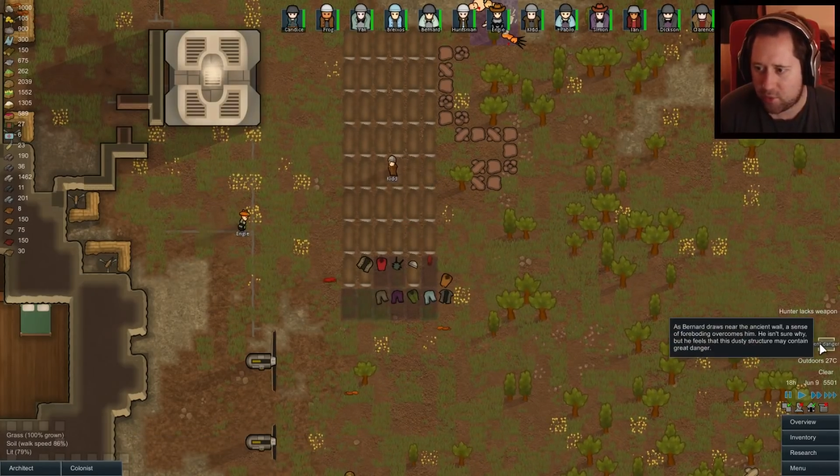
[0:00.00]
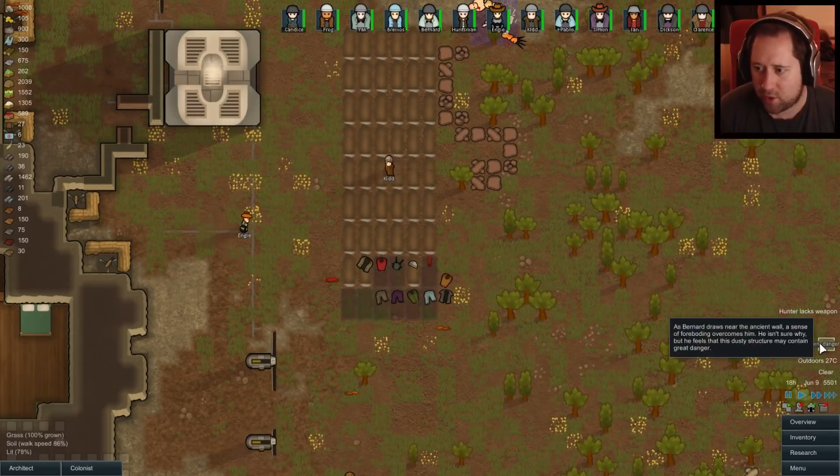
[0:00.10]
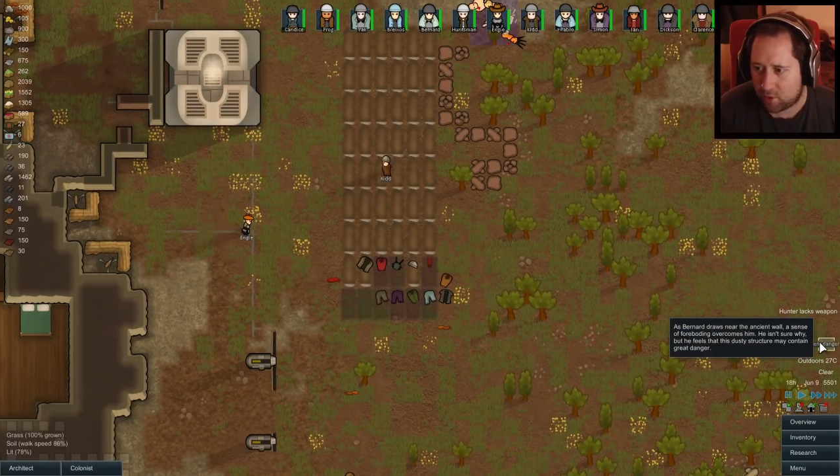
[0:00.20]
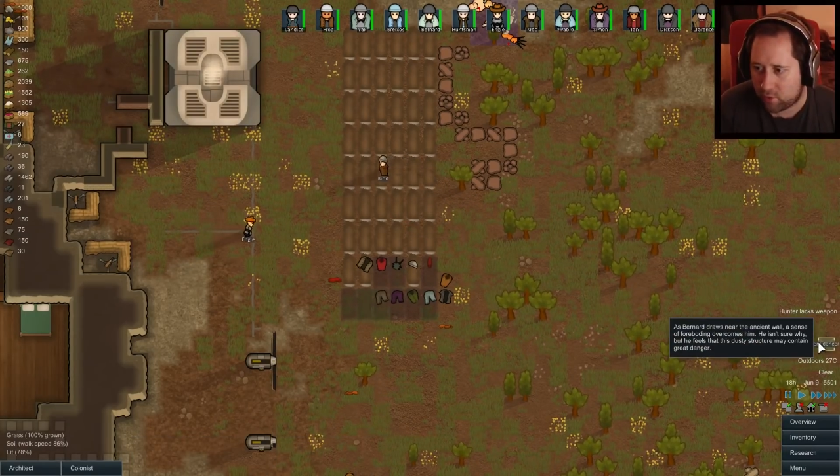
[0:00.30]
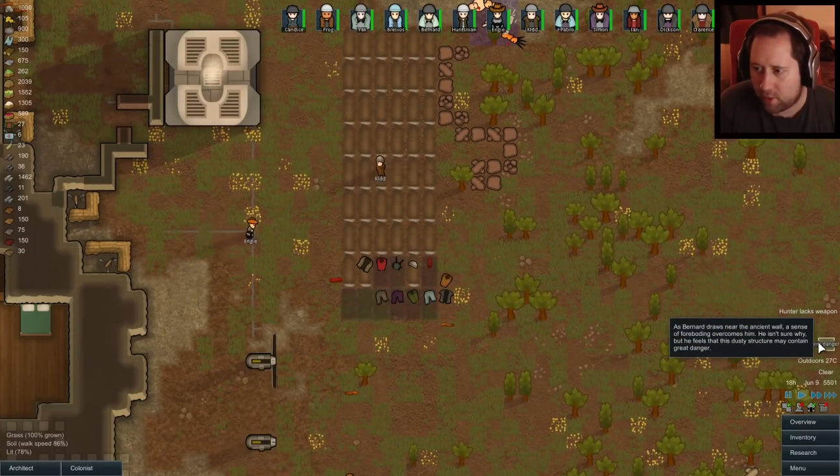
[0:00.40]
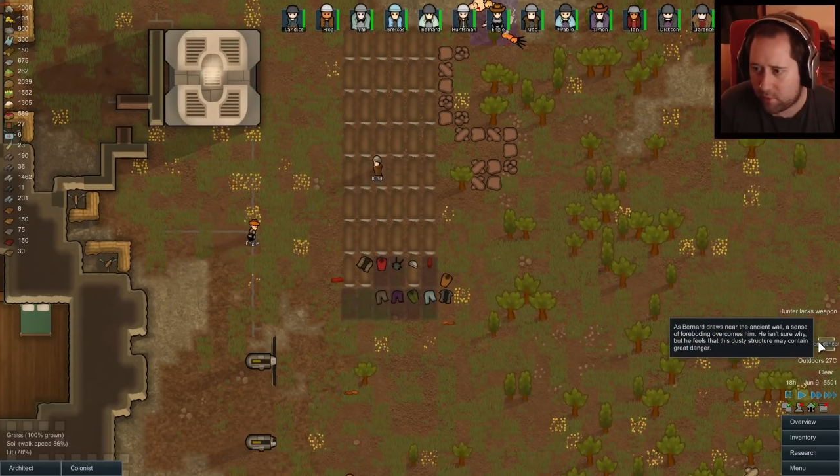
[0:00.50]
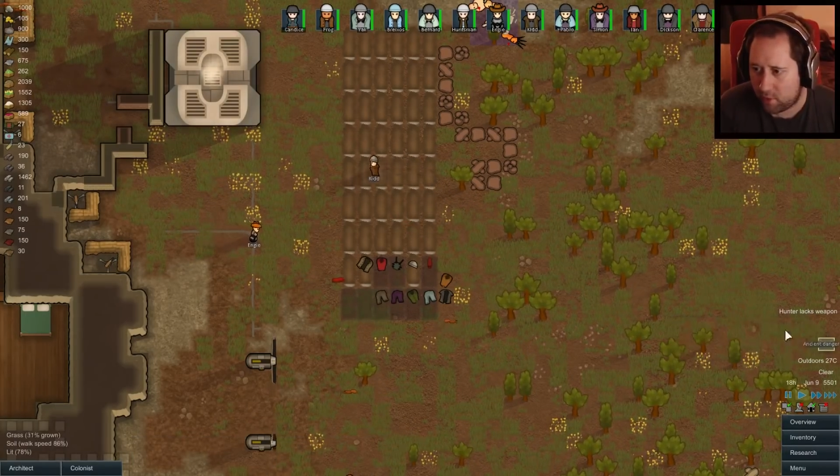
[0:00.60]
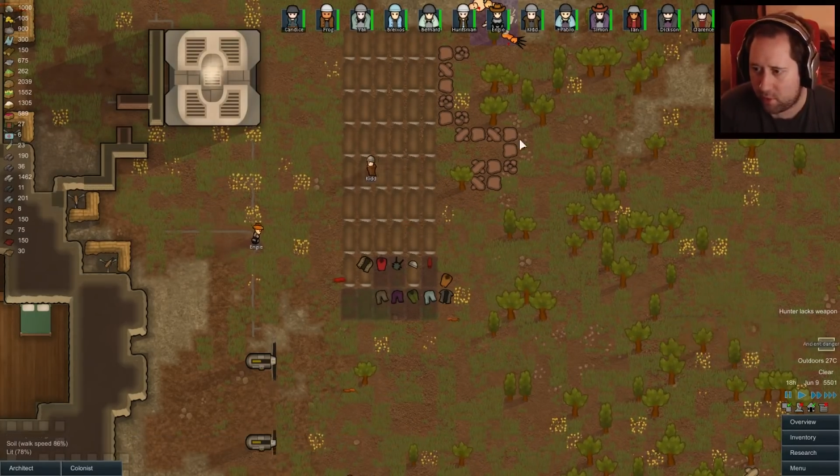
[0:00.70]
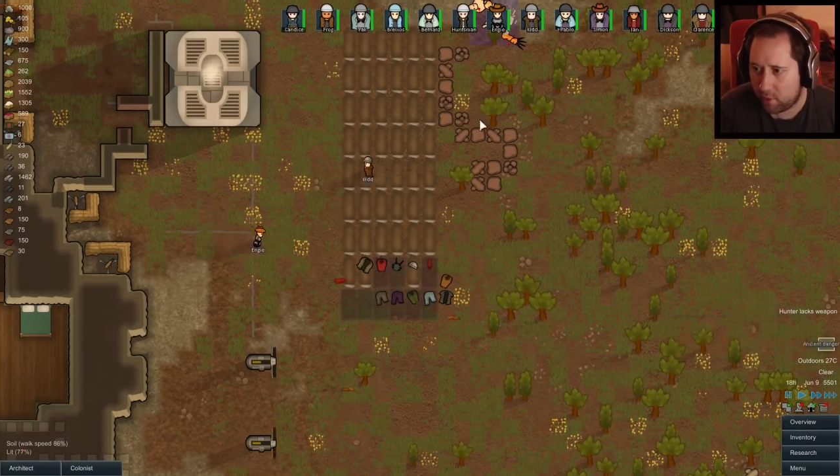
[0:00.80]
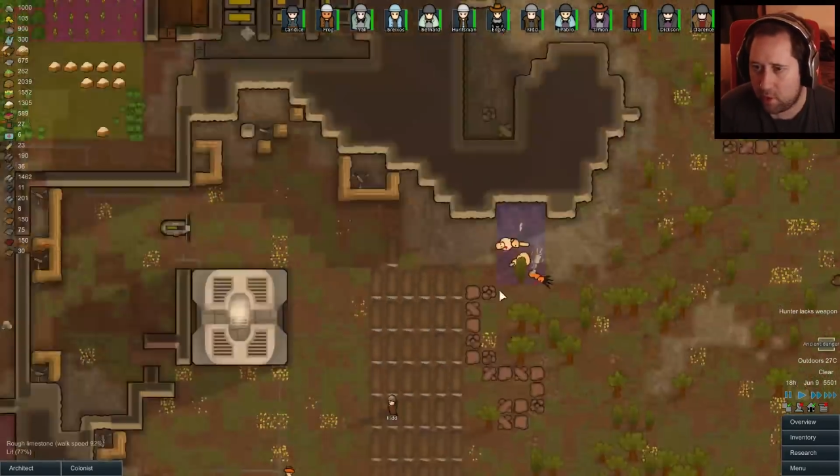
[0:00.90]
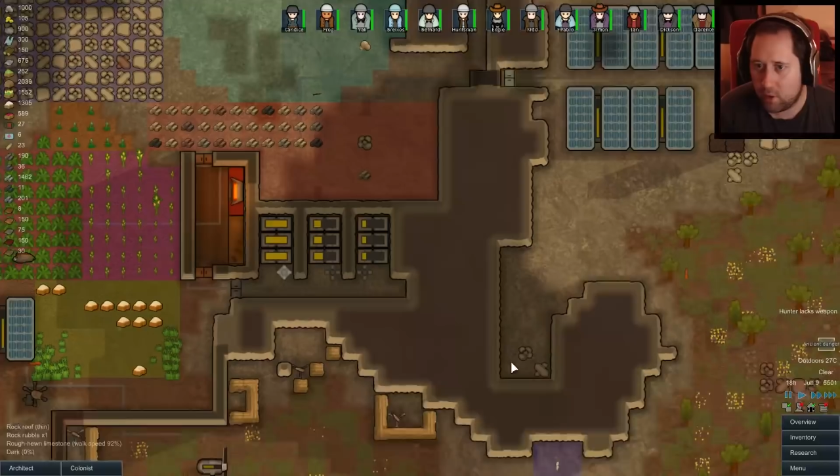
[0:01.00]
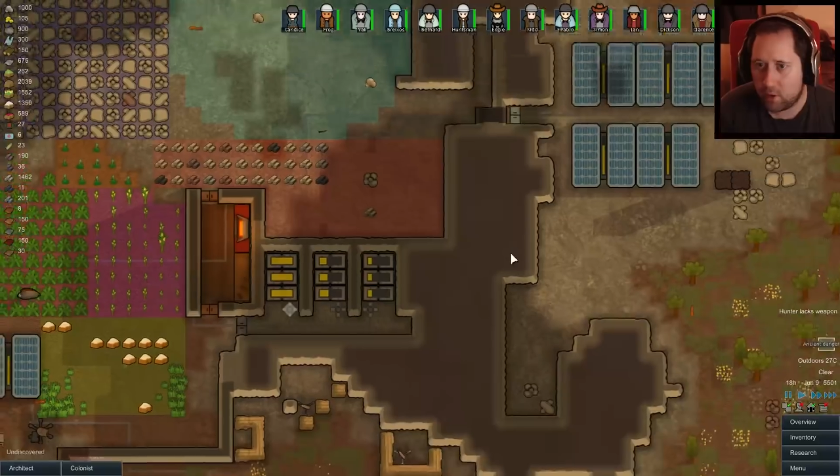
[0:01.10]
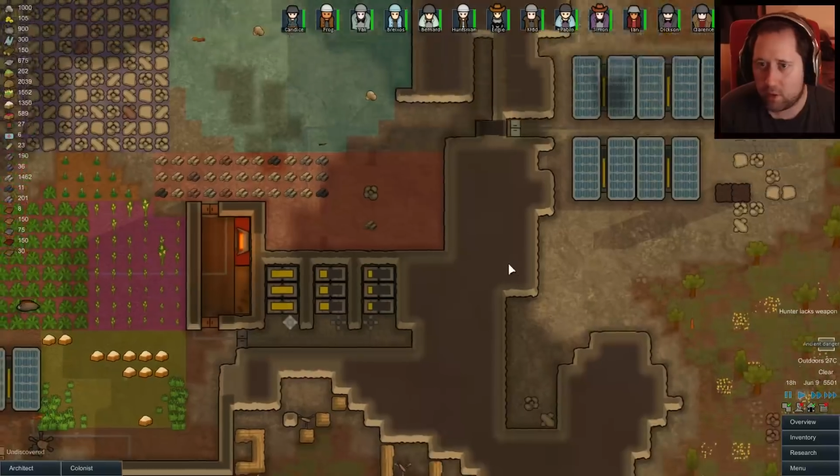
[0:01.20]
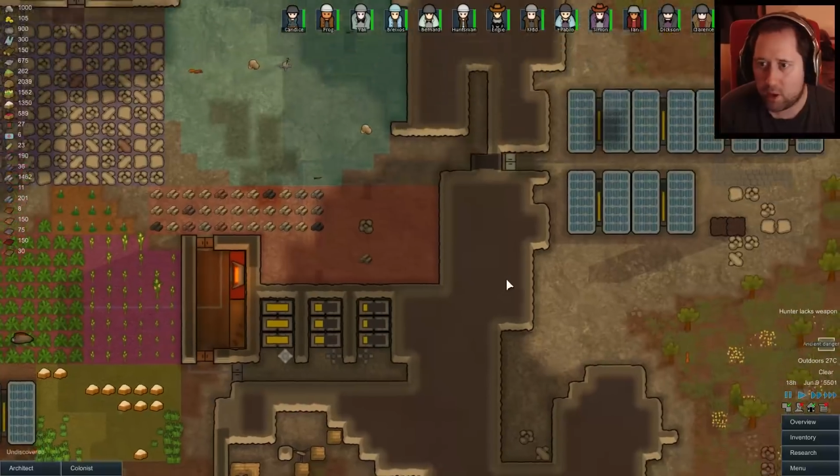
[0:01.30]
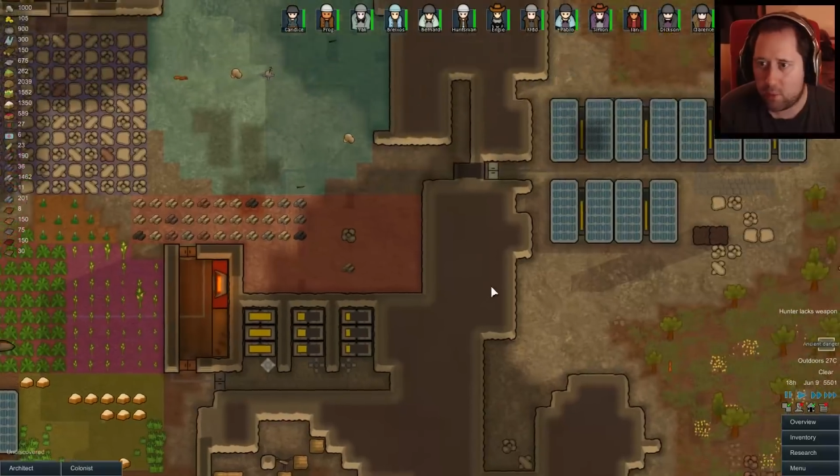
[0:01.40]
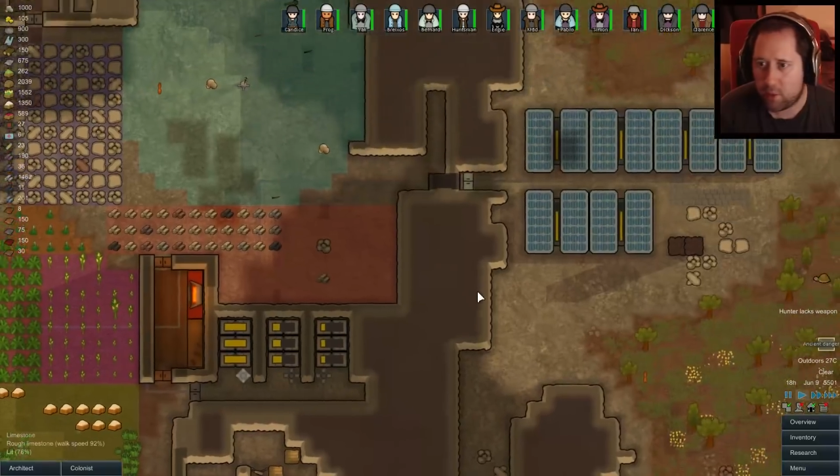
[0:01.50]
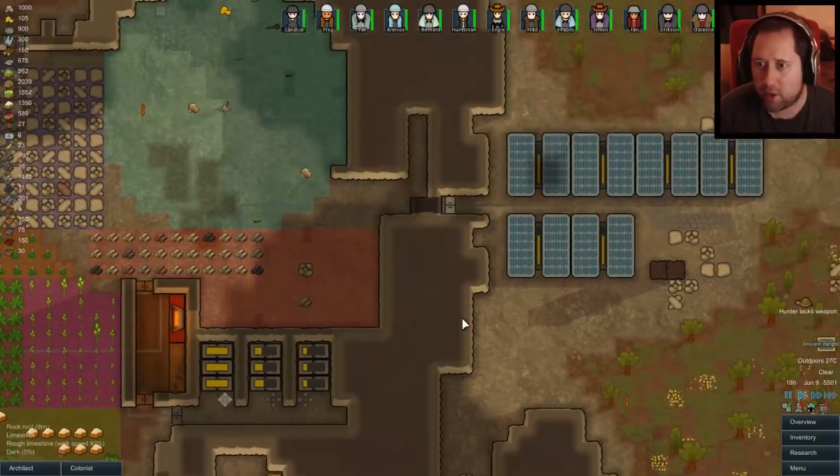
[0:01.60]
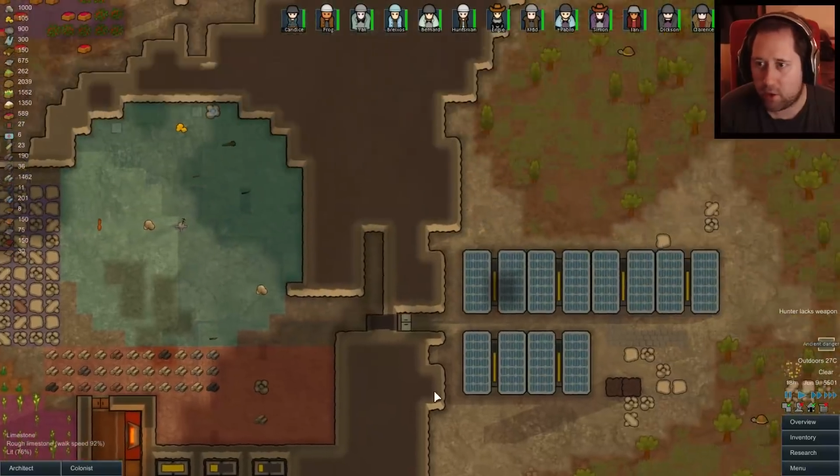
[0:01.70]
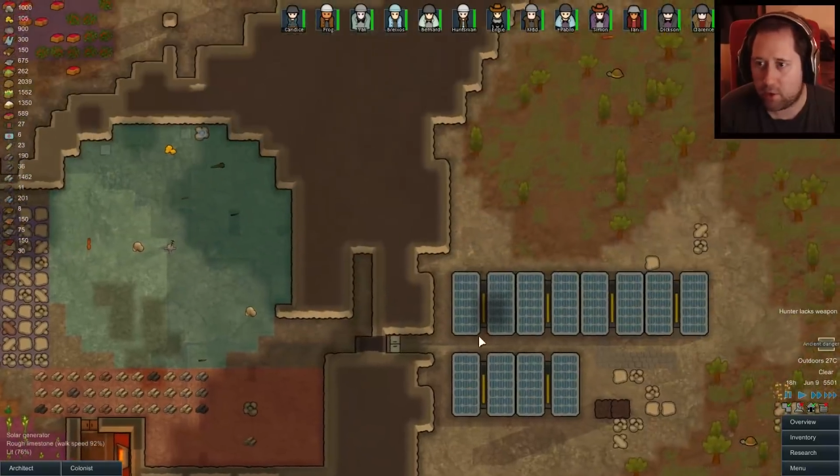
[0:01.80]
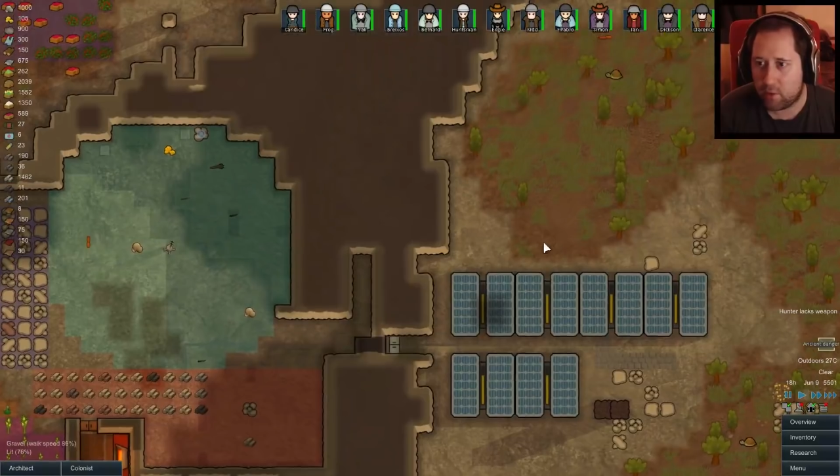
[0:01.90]
what the crap? Oh my
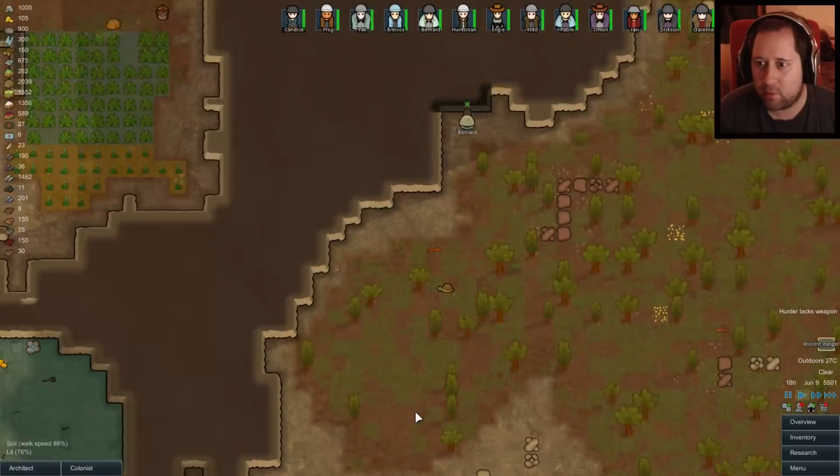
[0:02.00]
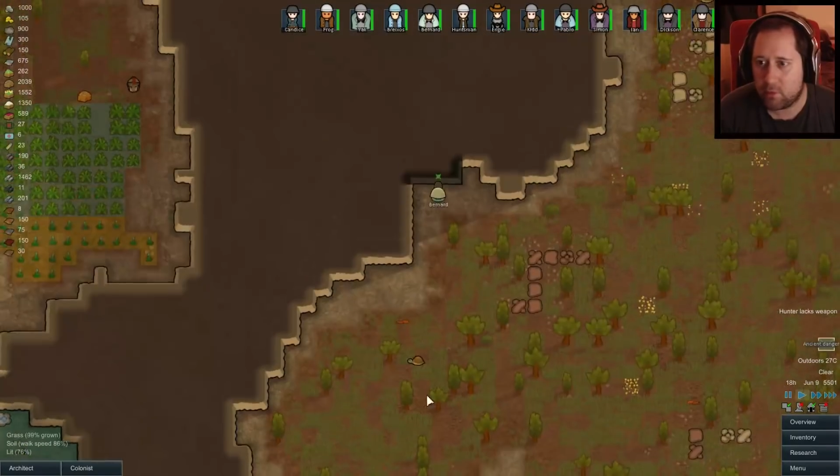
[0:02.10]
god.